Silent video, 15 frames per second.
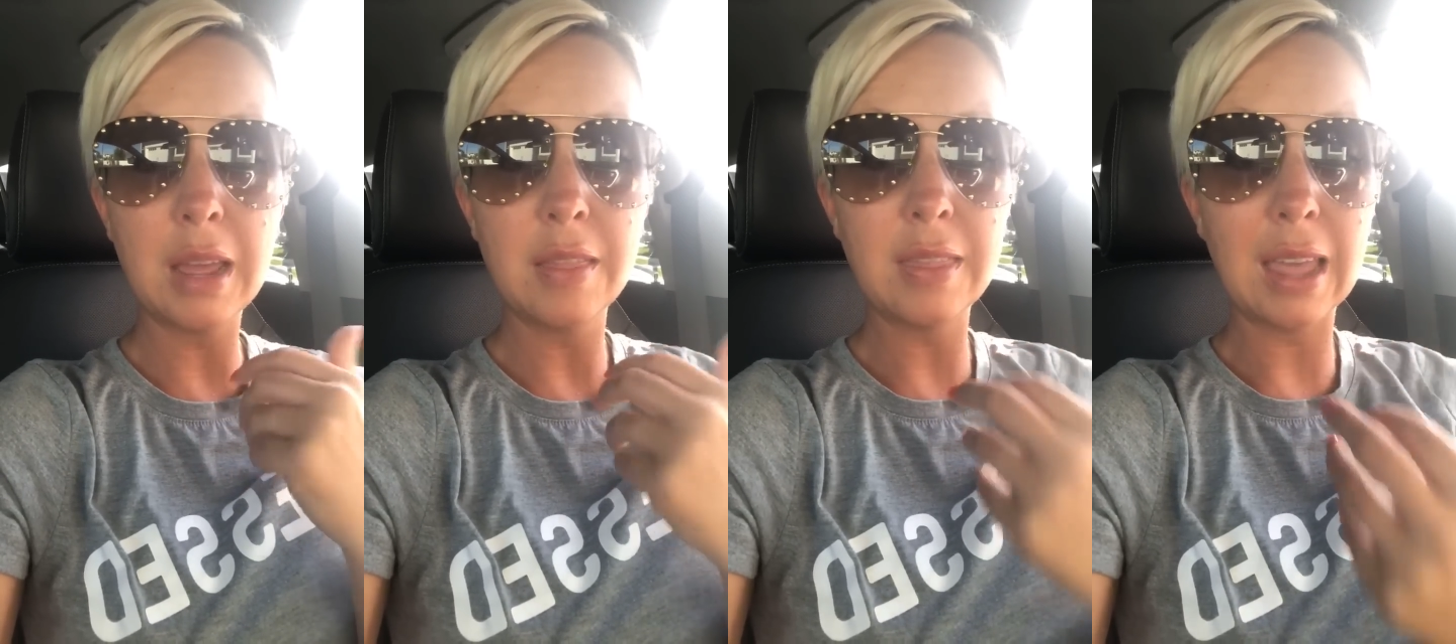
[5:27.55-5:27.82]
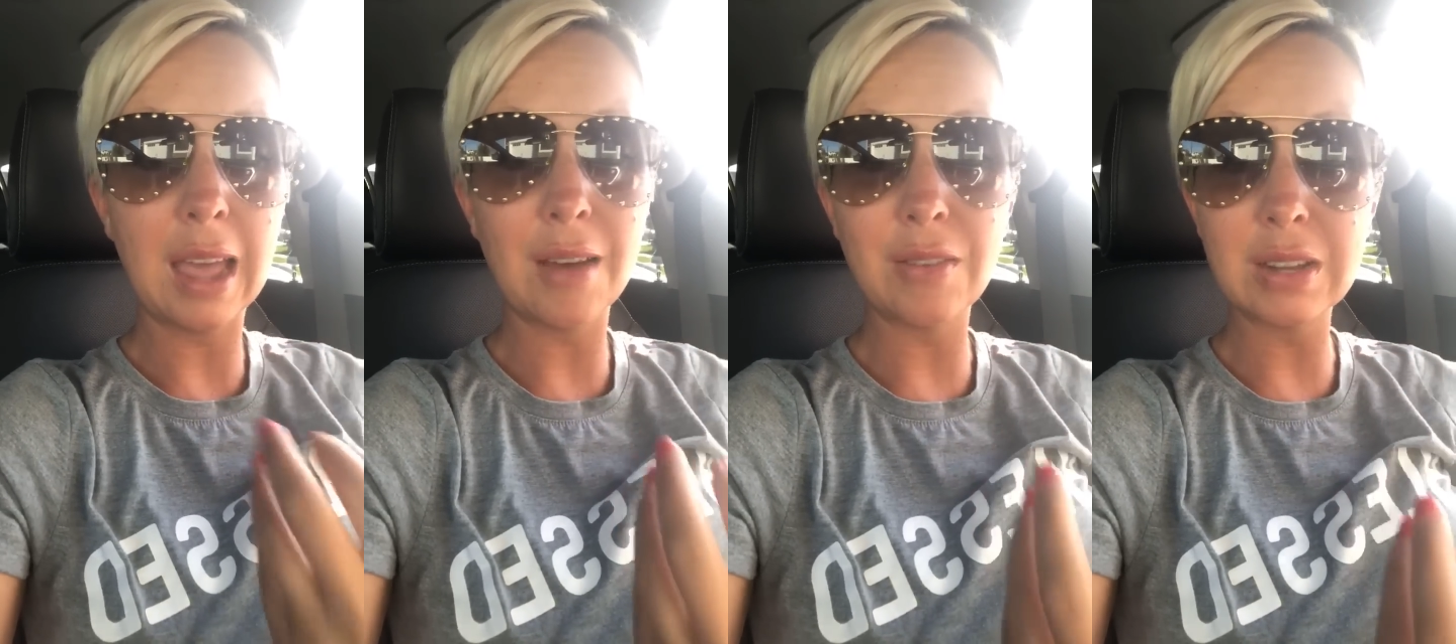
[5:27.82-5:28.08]
and
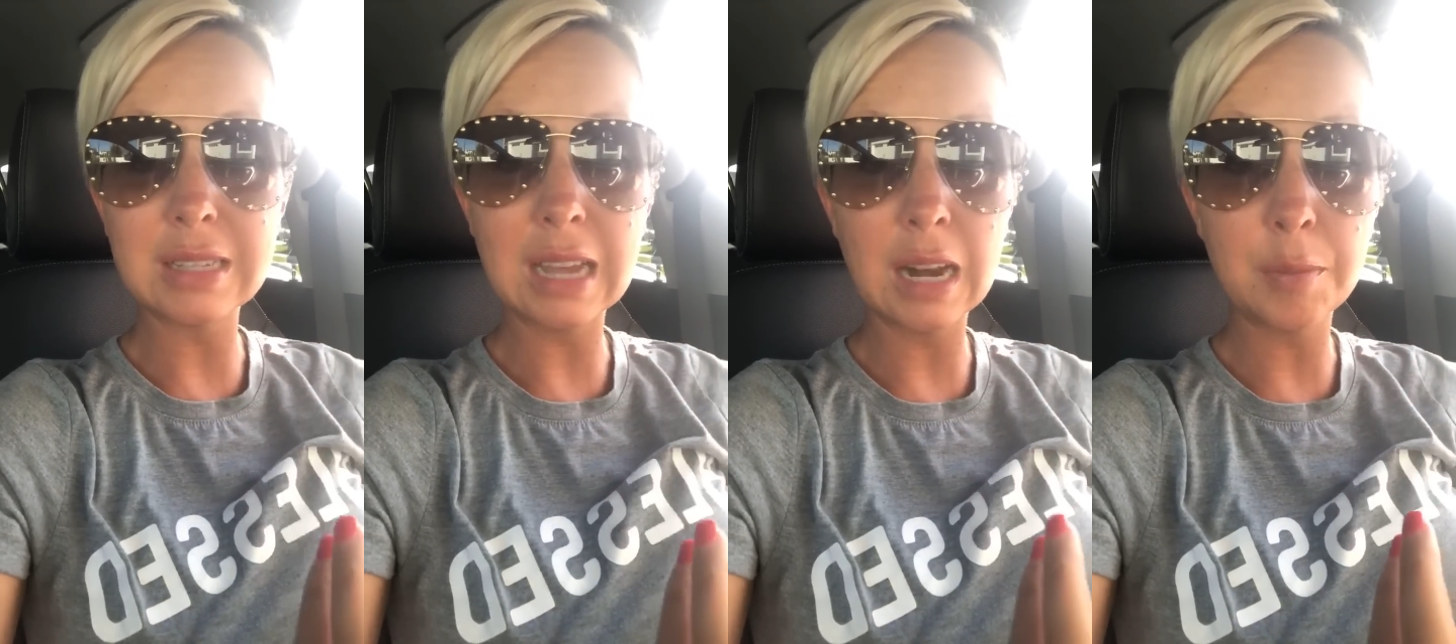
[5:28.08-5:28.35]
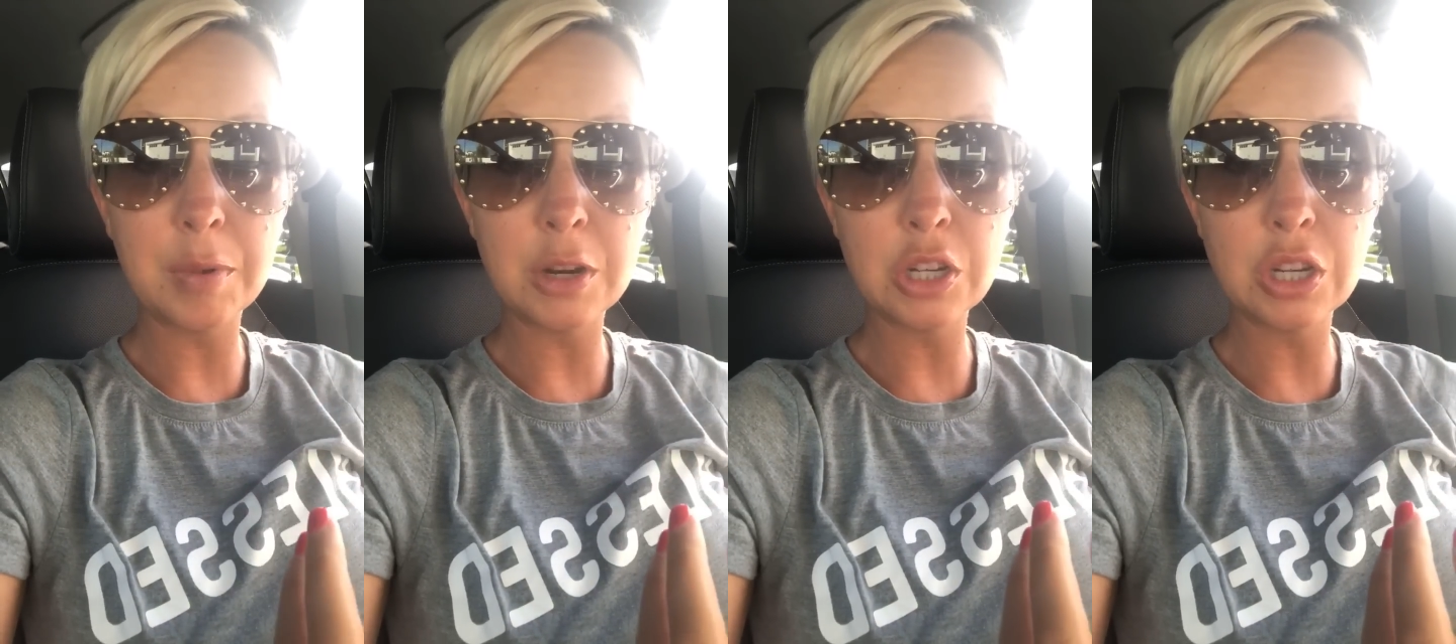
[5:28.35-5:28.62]
they haven't signed
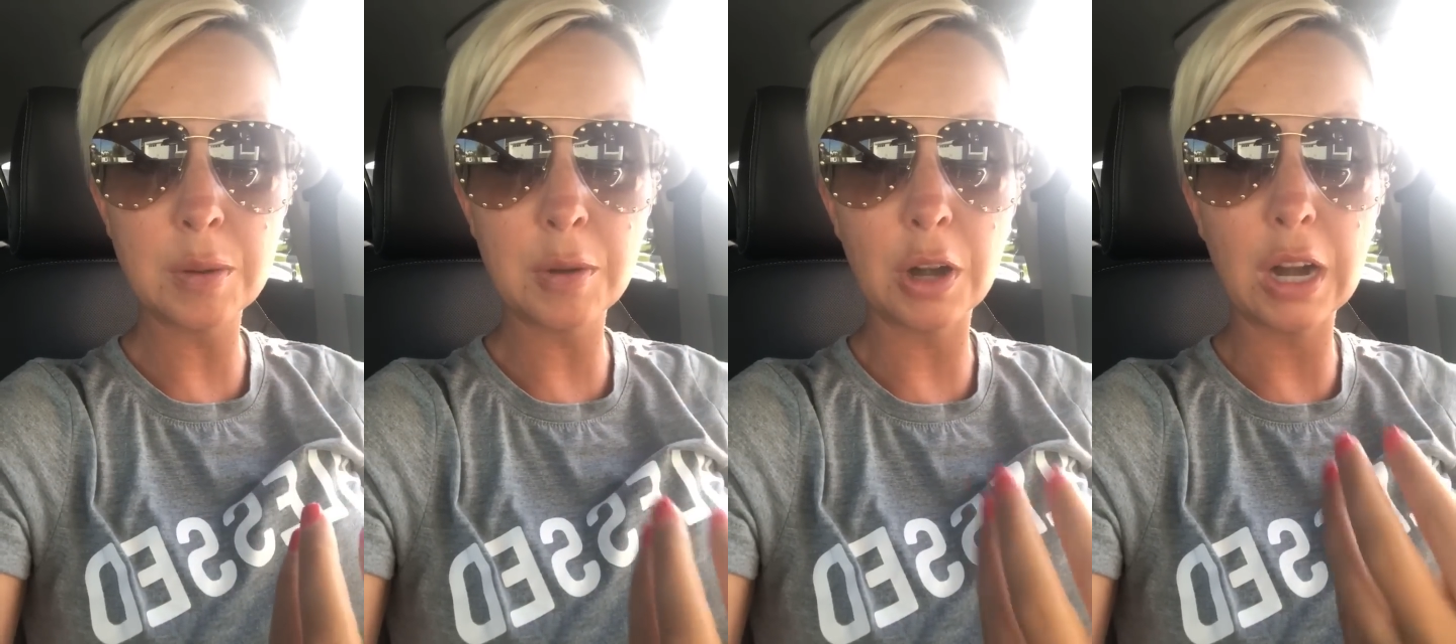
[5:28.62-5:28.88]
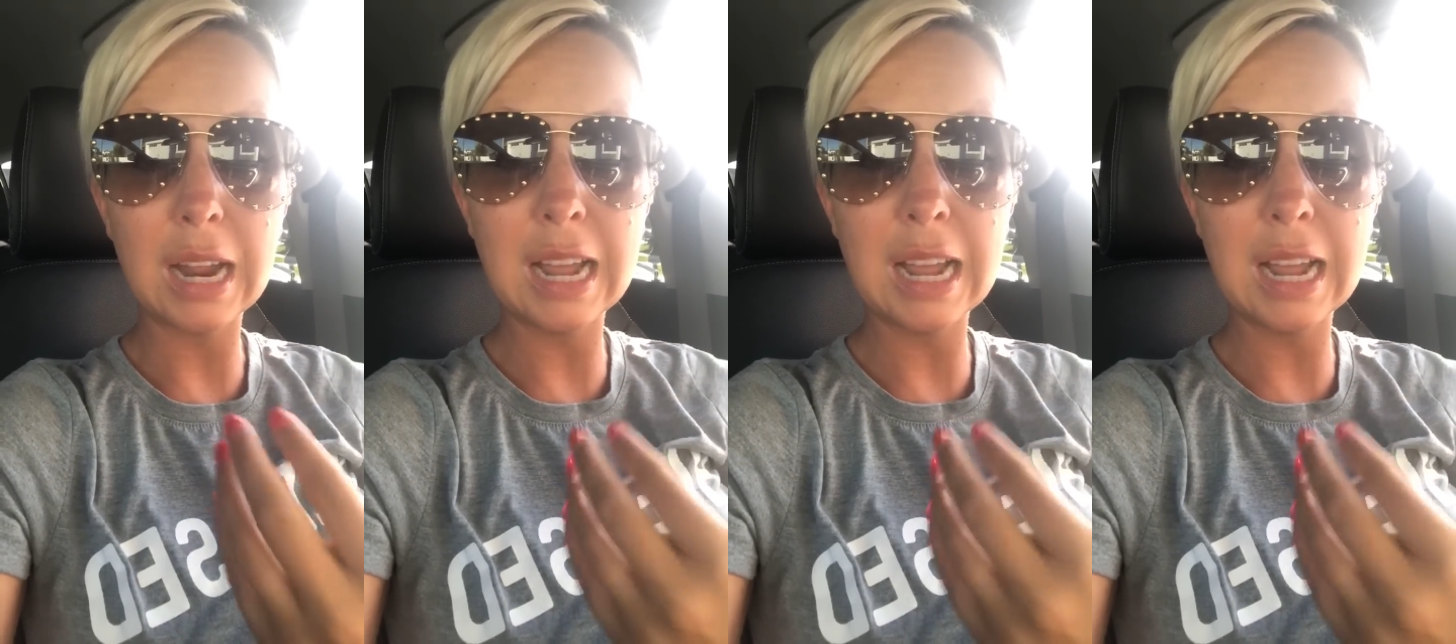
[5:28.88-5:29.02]
up a distributor?